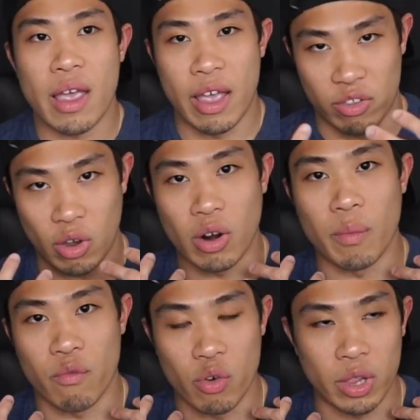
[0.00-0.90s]
is gonna
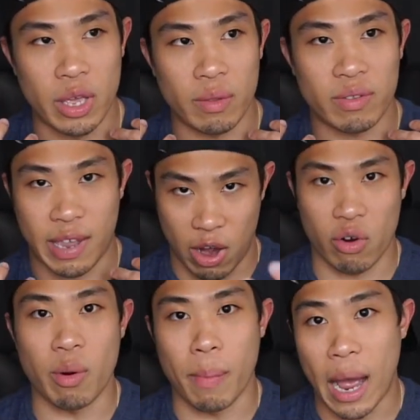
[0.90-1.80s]
really
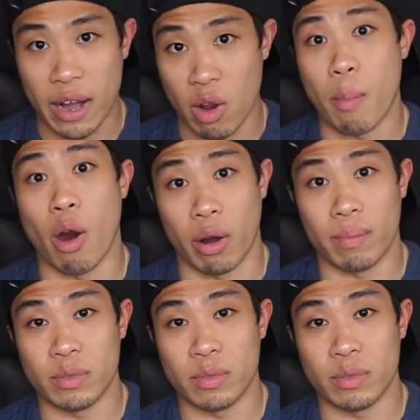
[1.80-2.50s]
tear the body apart.